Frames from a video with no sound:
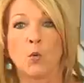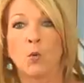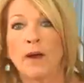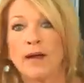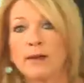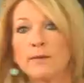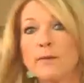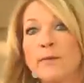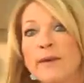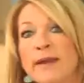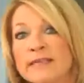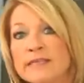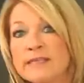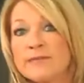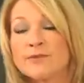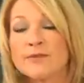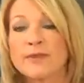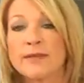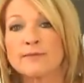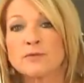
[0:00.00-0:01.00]
While we're
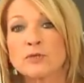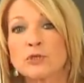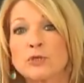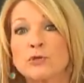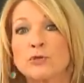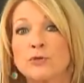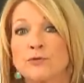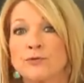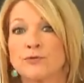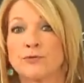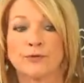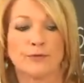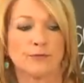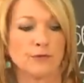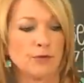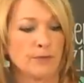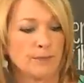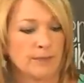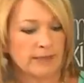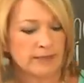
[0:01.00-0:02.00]
waiting for them to cool for a
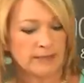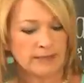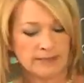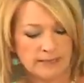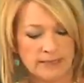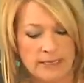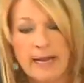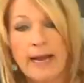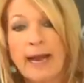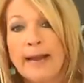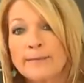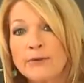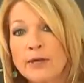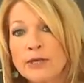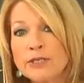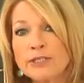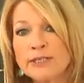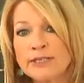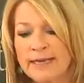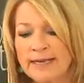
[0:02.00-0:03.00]
few minutes, I'm
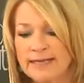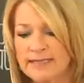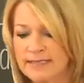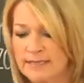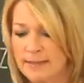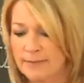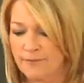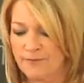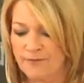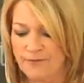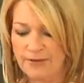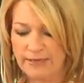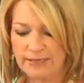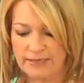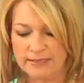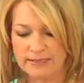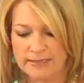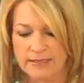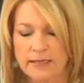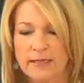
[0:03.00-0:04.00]
going to cut some
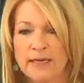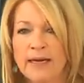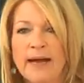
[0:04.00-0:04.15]
figs.